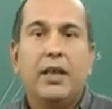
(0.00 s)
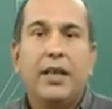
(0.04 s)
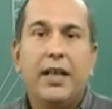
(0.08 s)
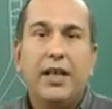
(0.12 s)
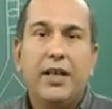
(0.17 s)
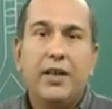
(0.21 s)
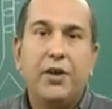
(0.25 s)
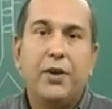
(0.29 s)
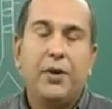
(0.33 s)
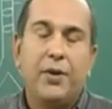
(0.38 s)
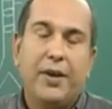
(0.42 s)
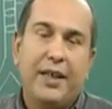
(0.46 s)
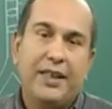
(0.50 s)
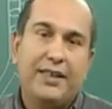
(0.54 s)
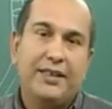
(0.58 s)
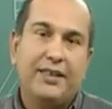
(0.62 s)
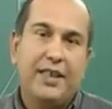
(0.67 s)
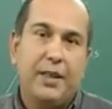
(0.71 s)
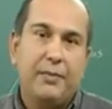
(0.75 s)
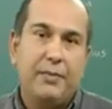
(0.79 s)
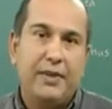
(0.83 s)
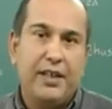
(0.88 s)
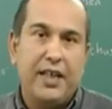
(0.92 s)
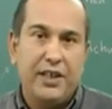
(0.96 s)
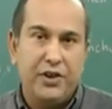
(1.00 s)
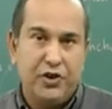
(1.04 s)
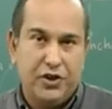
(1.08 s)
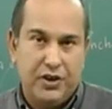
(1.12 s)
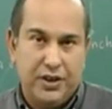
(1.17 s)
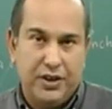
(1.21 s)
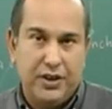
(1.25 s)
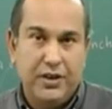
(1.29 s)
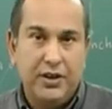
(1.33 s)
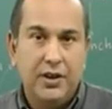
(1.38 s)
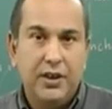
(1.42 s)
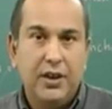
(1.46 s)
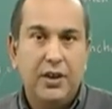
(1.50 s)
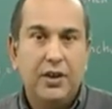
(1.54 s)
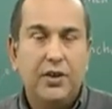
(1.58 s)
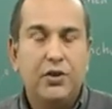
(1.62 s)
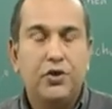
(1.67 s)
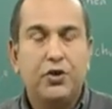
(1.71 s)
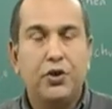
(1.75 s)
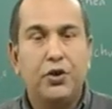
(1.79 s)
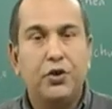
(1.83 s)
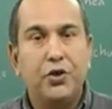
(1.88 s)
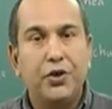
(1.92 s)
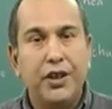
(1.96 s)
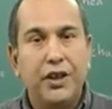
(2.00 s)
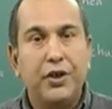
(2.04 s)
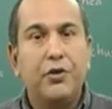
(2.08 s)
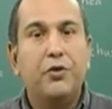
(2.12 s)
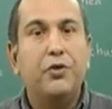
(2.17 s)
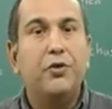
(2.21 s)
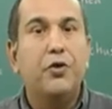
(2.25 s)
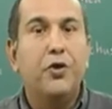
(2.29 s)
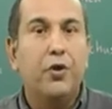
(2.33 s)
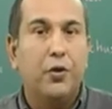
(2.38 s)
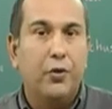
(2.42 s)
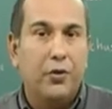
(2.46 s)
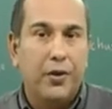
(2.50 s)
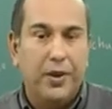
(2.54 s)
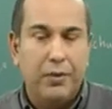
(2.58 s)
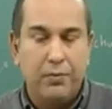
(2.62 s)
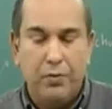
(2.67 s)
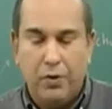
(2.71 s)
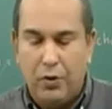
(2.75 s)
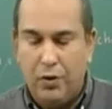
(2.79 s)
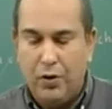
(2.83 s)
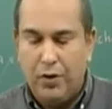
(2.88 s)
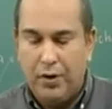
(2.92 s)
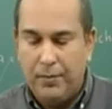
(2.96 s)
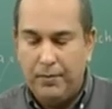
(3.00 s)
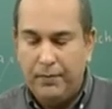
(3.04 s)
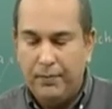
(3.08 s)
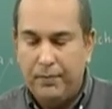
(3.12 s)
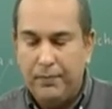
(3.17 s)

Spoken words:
in your examination, so you need to know them all.